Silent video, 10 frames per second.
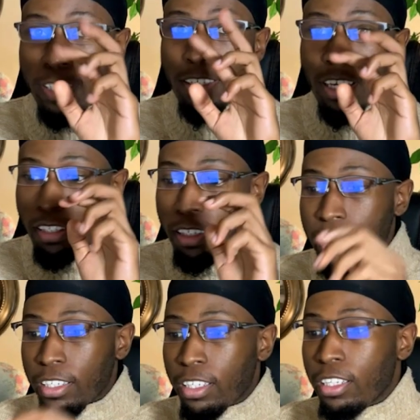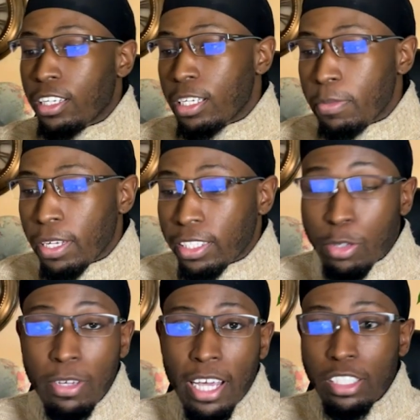salesy email that
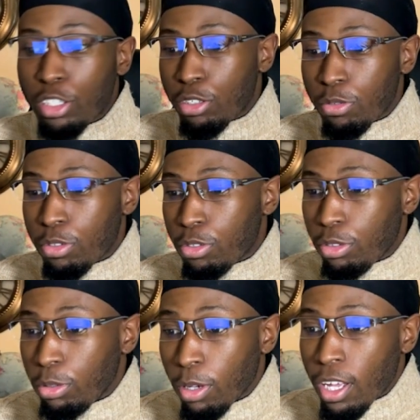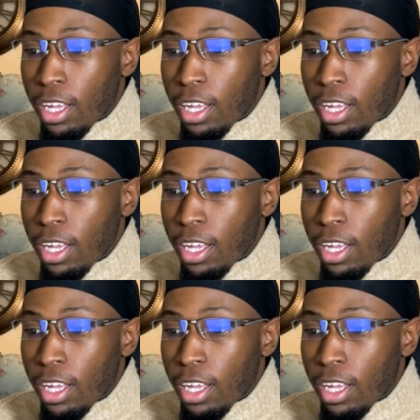you guys choose to do.